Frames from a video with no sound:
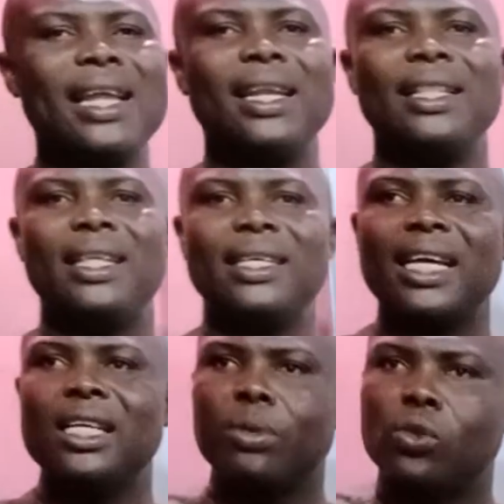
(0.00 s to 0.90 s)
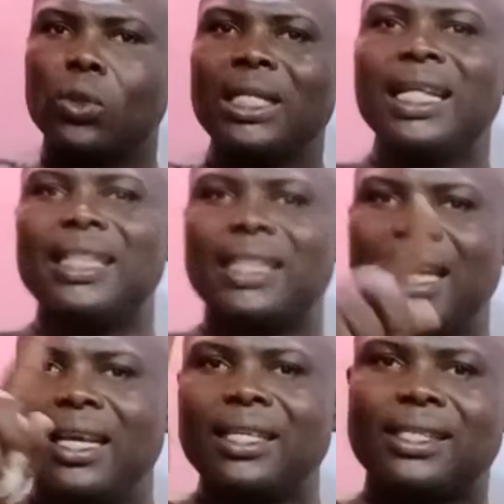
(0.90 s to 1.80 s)
the distance between the
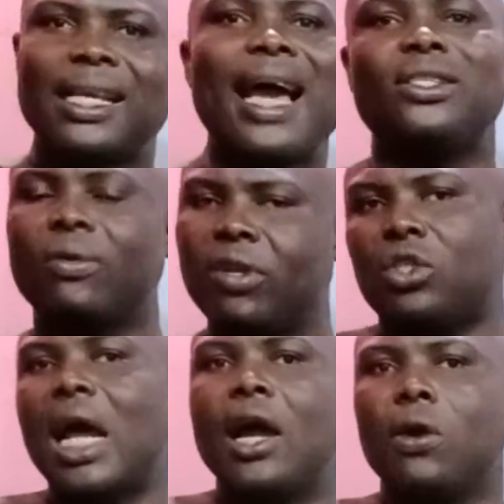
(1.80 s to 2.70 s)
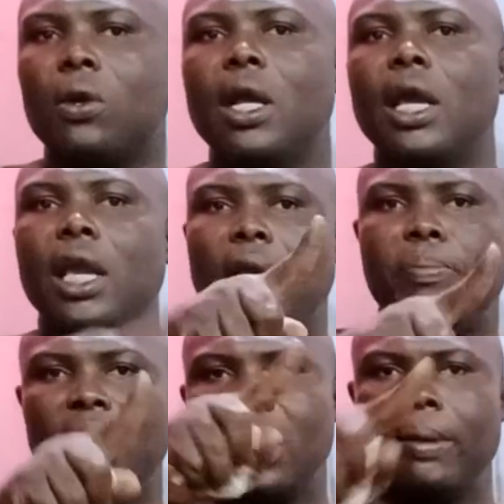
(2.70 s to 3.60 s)
3 sides of the triangle,
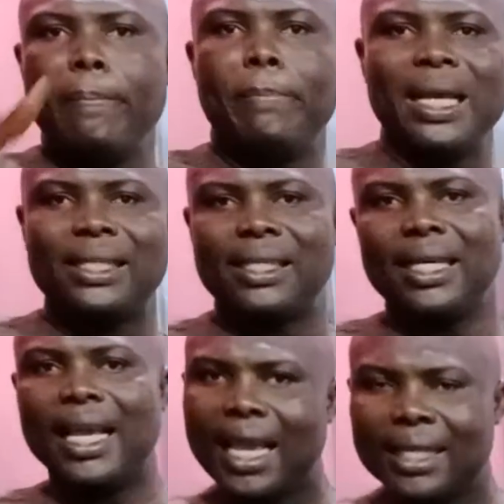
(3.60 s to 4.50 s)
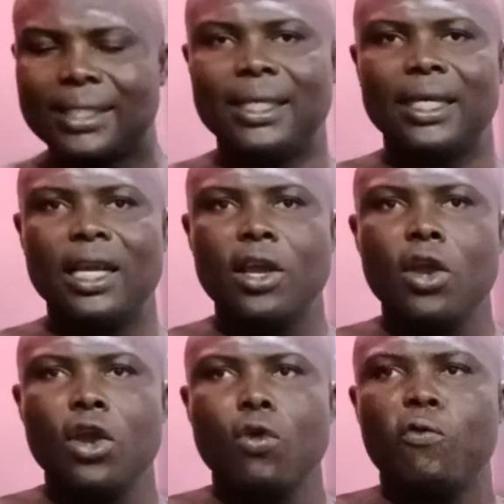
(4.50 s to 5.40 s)
AB, BC, AC.
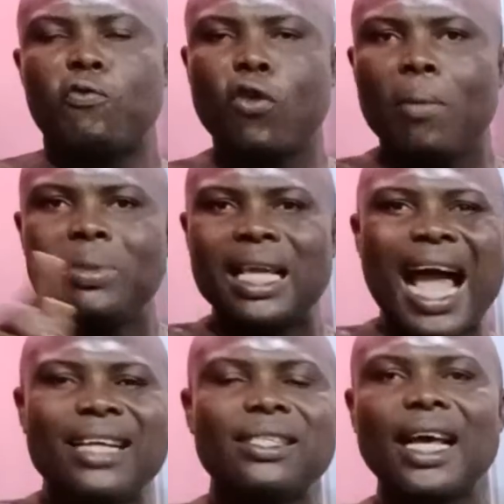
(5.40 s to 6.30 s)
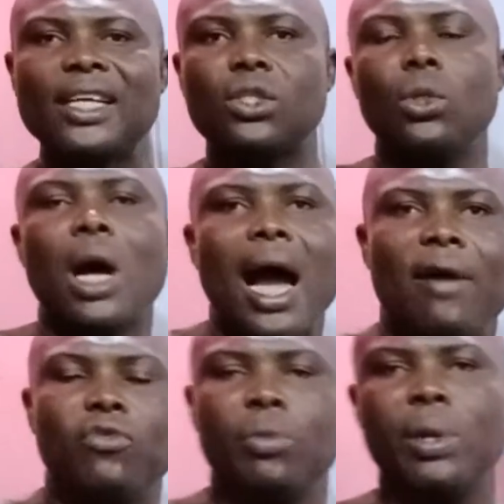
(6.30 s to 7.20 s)
From the answers you have,
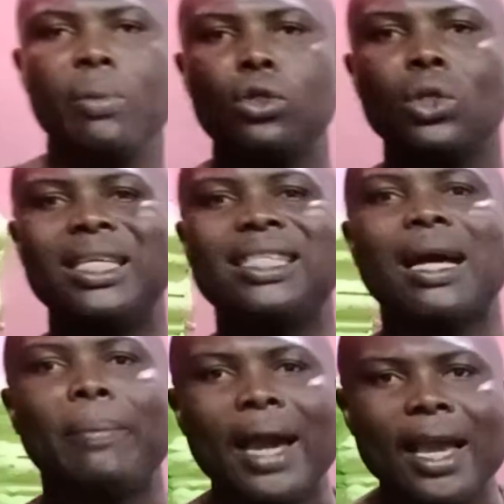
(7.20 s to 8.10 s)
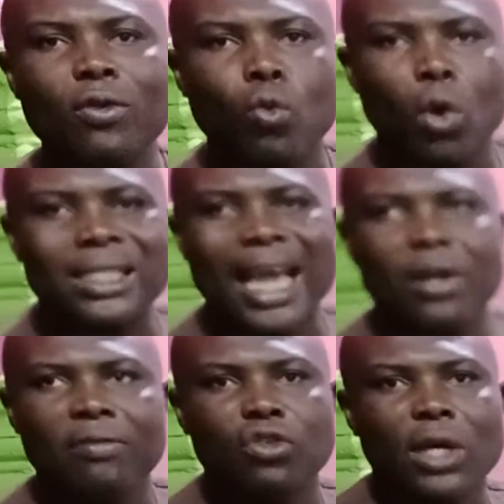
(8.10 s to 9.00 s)
you'll be able to determine what kind
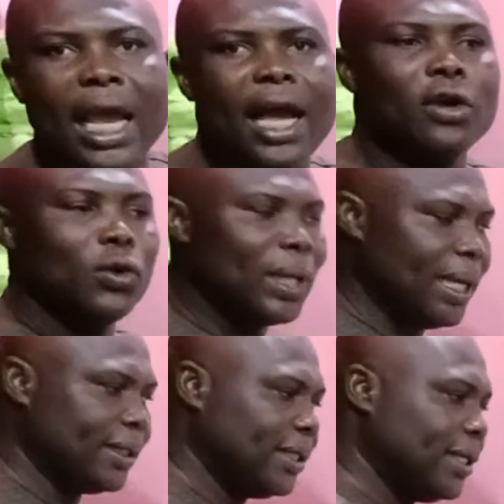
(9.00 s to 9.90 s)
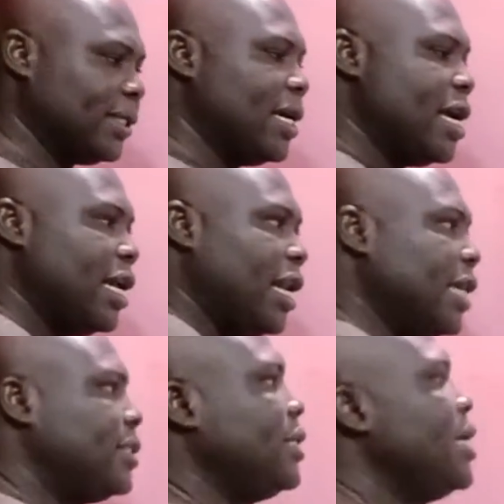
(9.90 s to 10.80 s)
of triangle it is.
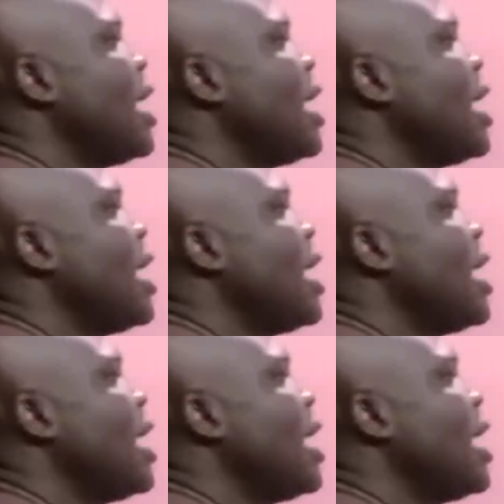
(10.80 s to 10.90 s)
Let's see